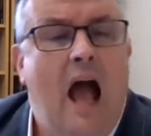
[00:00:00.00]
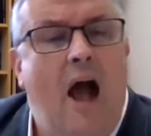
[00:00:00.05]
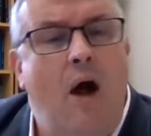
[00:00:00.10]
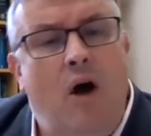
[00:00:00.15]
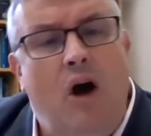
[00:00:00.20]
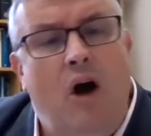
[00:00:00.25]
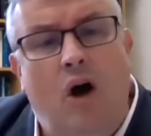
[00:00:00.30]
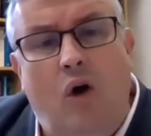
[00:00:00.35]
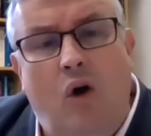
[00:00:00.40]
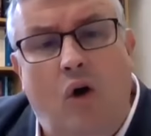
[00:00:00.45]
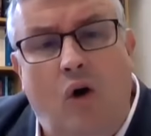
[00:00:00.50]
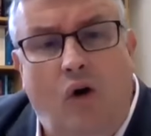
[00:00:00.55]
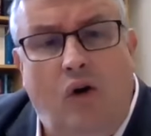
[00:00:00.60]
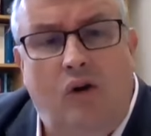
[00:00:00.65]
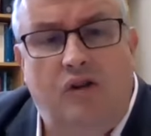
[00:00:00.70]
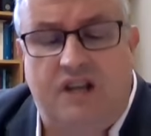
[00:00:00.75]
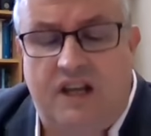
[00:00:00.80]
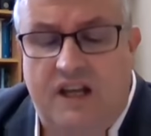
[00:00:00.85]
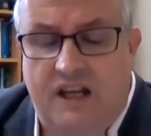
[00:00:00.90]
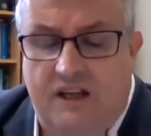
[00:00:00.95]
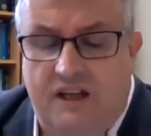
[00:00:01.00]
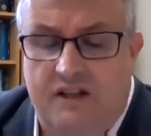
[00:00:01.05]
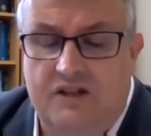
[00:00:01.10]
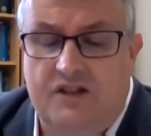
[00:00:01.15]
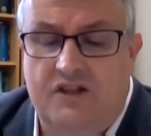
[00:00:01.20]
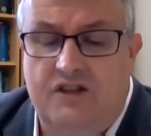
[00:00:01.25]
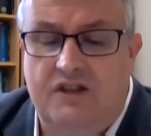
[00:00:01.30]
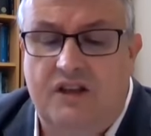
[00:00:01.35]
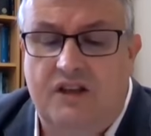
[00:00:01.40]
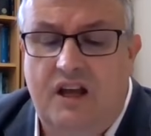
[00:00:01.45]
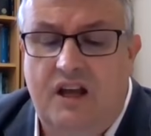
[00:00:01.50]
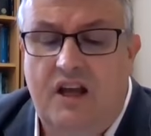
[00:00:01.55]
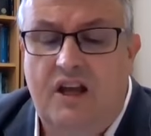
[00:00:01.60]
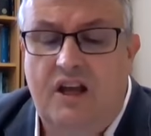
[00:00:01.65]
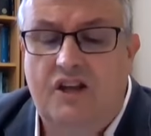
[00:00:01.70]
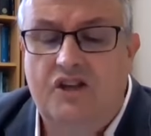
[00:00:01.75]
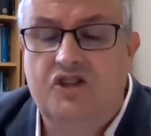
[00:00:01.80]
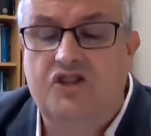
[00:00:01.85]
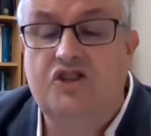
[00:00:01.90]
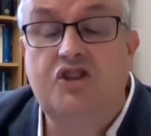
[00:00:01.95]
Our hoardings
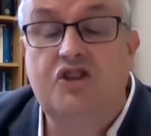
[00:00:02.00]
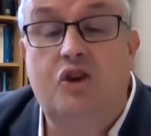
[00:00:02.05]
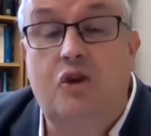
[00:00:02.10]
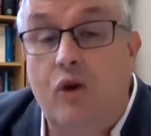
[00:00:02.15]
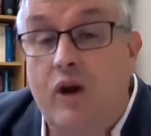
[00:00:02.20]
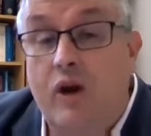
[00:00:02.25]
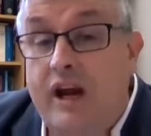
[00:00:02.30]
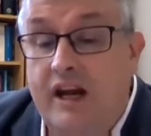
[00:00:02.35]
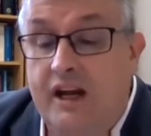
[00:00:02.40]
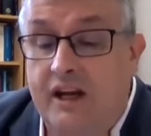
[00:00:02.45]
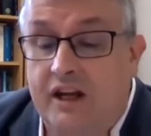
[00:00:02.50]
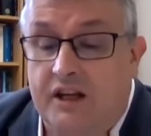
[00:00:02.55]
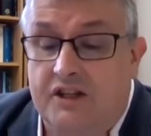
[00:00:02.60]
screen